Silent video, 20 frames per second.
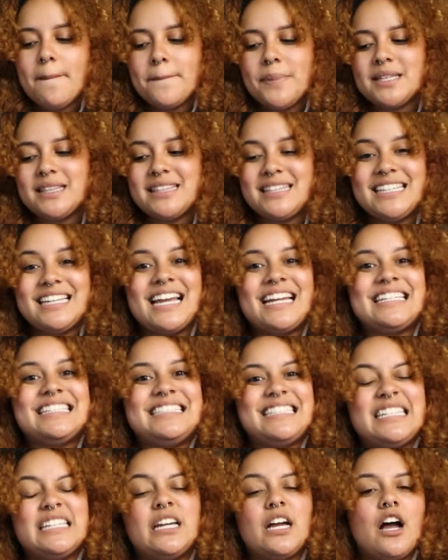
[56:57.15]
but the
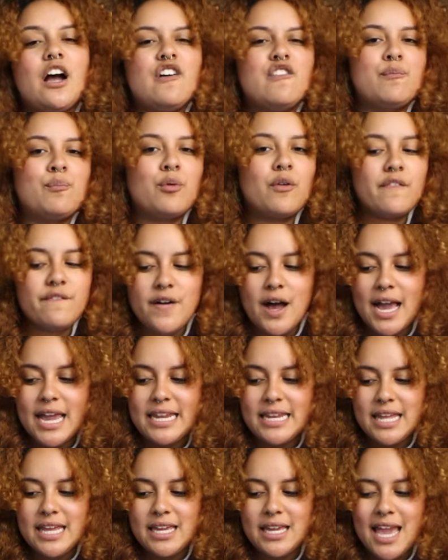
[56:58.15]
idea of
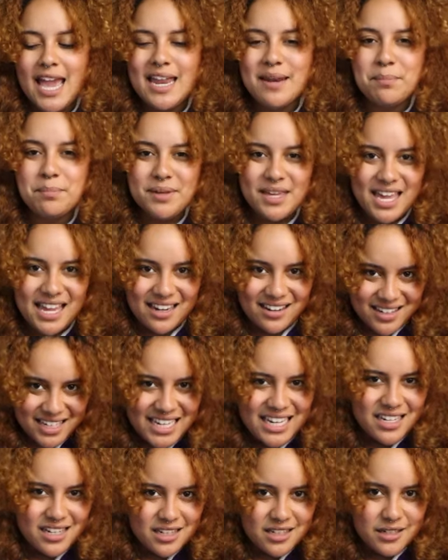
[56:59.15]
providing and being
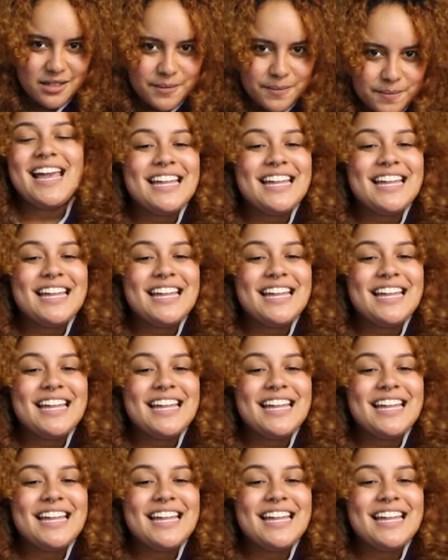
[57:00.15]
needed.